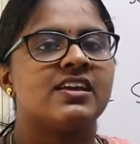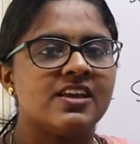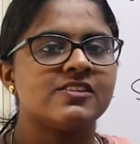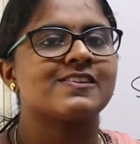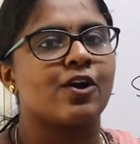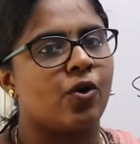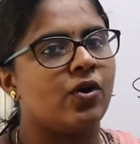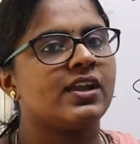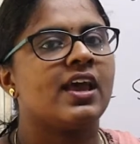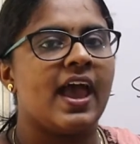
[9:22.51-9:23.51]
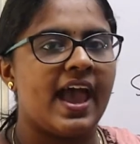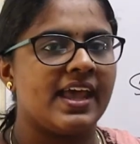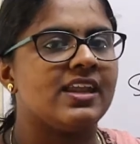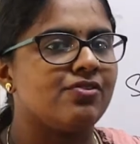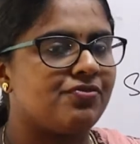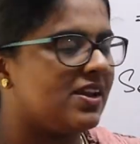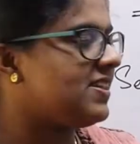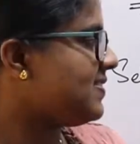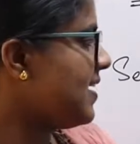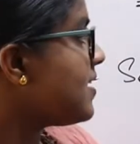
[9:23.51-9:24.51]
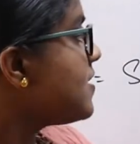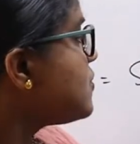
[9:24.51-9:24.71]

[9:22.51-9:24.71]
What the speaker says: is called an infinite set.